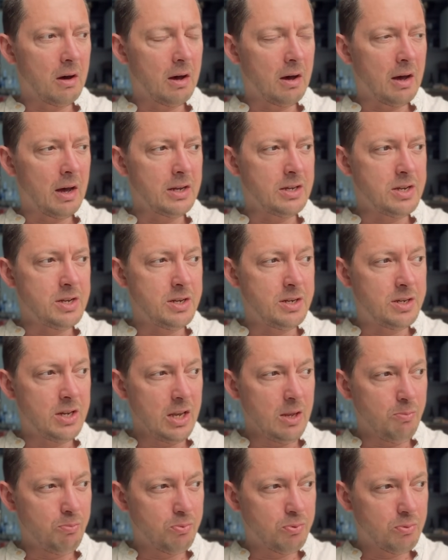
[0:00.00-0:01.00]
A
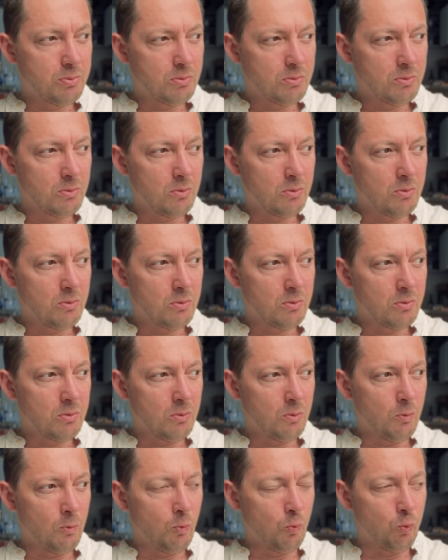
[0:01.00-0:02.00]
deep
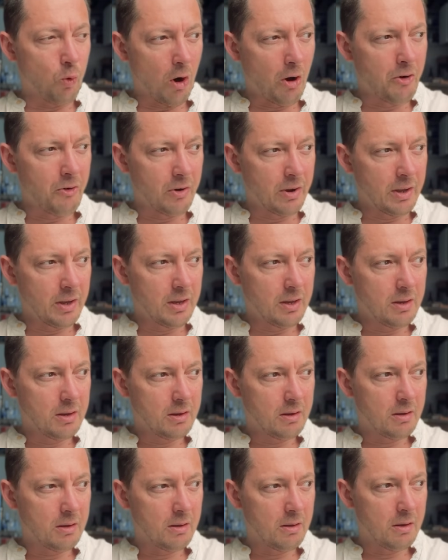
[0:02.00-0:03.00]
worry
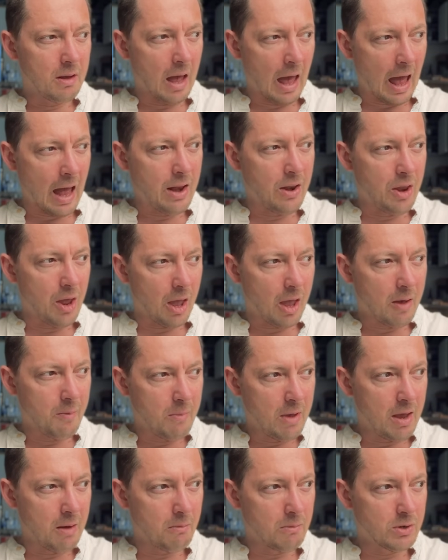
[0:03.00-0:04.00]
and a
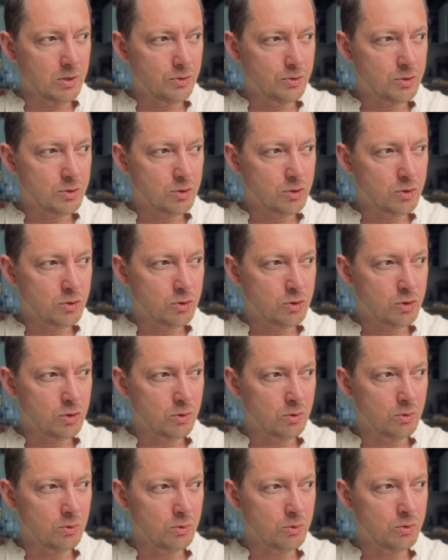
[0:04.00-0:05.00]
commitment
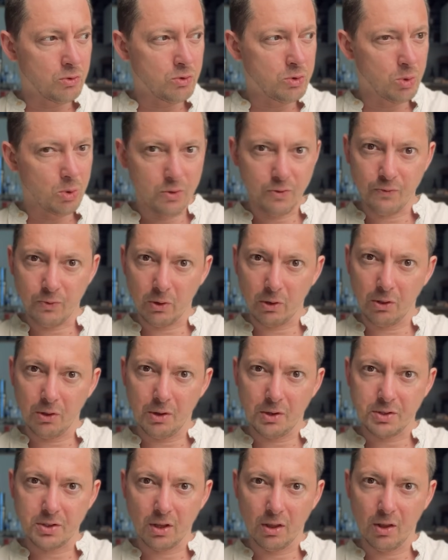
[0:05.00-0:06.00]
to
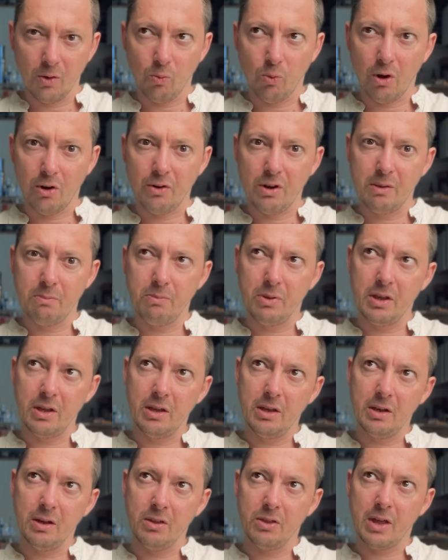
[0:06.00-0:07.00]
truthfulness, and the worry
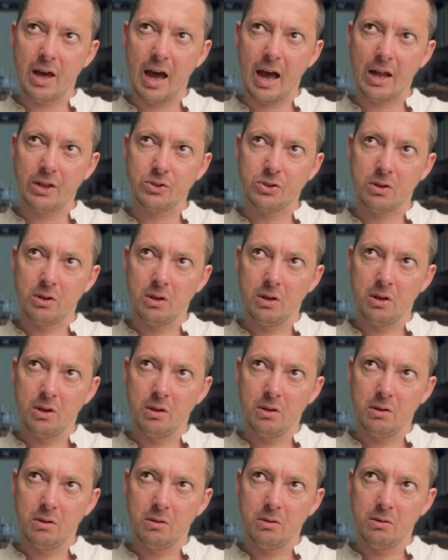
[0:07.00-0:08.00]
being that
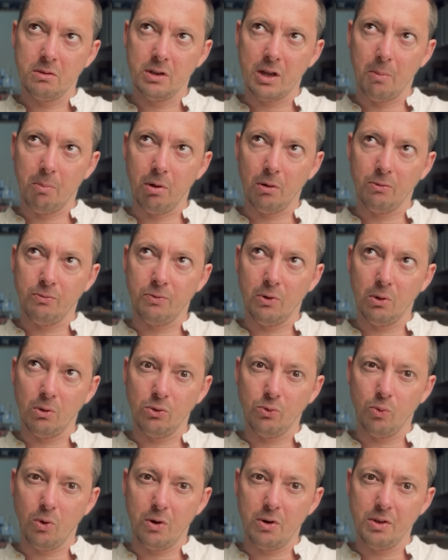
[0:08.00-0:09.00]

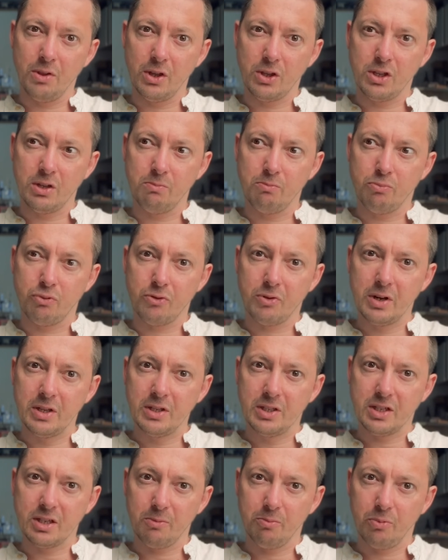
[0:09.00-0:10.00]
double-fold worry that in
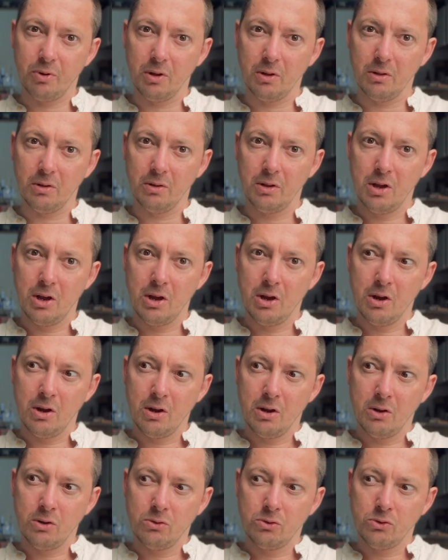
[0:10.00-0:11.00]
principle
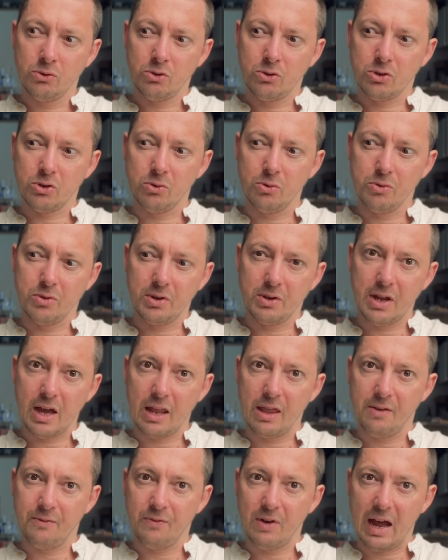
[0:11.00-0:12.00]
truth and
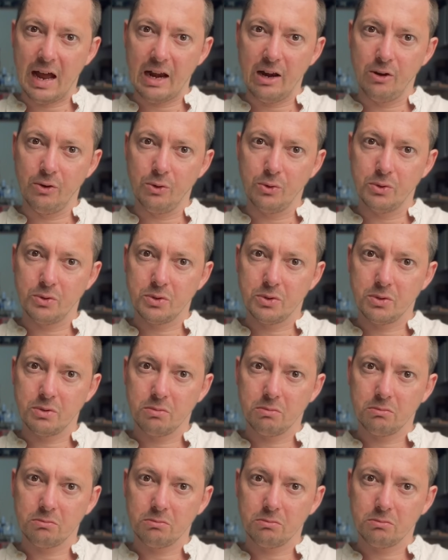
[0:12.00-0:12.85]
other values